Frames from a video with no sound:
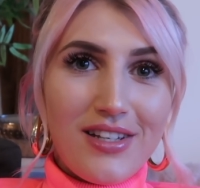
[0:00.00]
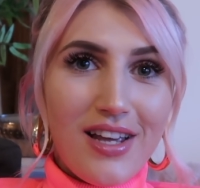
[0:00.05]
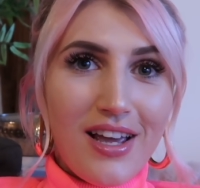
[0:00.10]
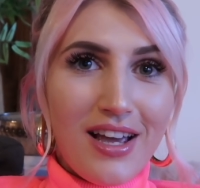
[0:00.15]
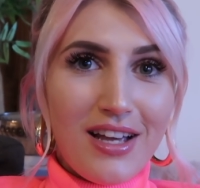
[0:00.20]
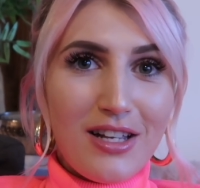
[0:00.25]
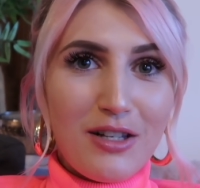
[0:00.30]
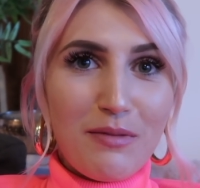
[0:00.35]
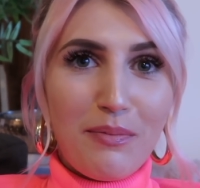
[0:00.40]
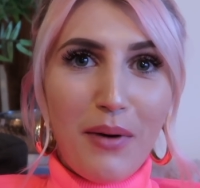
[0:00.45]

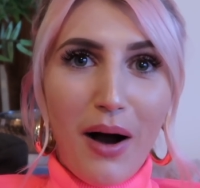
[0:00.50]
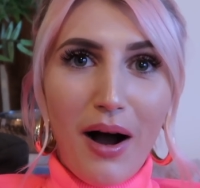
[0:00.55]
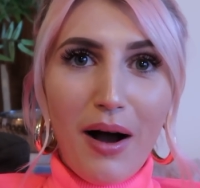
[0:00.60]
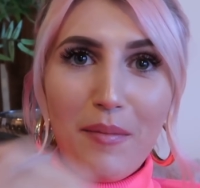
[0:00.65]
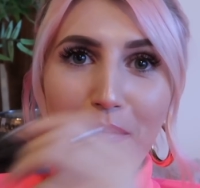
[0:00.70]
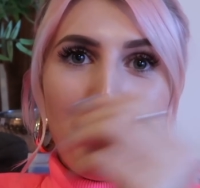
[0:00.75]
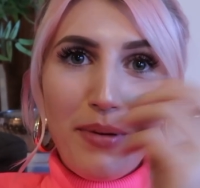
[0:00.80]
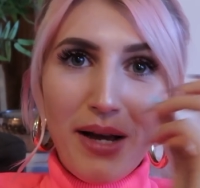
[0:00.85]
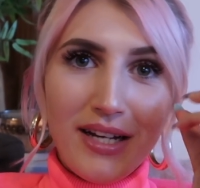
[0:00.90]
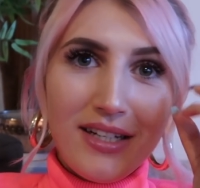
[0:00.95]
is,
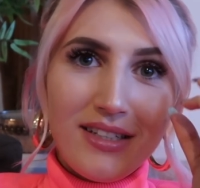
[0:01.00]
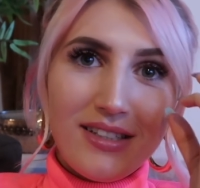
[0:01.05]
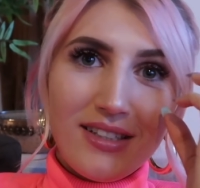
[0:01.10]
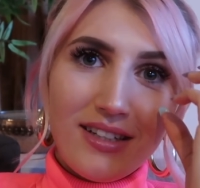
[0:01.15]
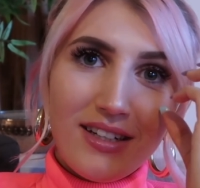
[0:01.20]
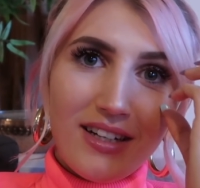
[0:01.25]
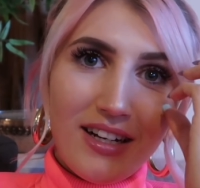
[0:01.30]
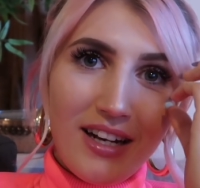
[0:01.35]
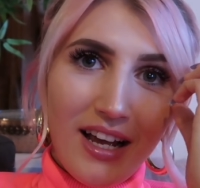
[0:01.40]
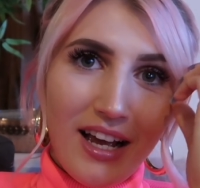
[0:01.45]
but
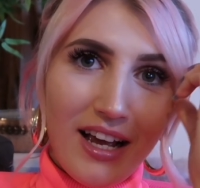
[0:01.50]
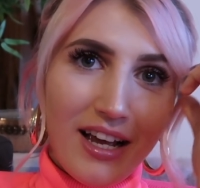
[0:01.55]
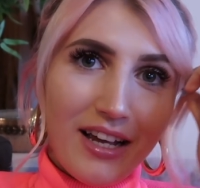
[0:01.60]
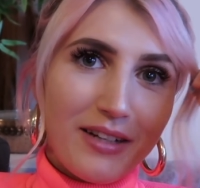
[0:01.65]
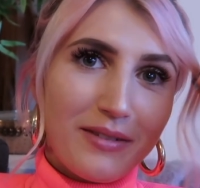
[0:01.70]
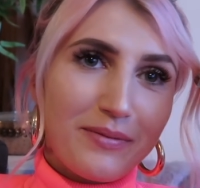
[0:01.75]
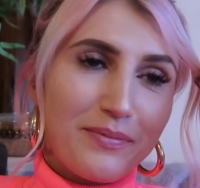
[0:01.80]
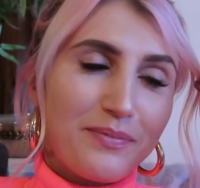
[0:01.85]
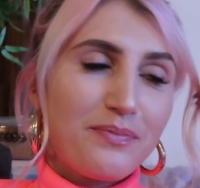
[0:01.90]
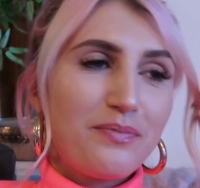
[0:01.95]

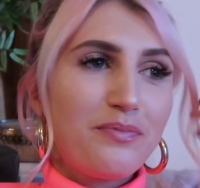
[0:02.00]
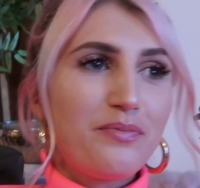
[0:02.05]
basically